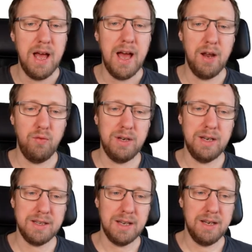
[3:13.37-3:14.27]
And with
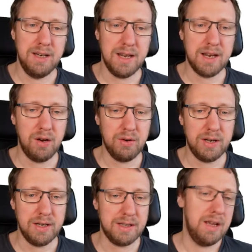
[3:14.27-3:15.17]
these
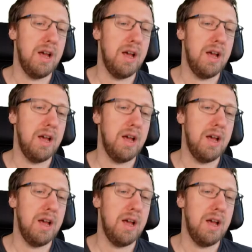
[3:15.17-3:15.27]
decoders,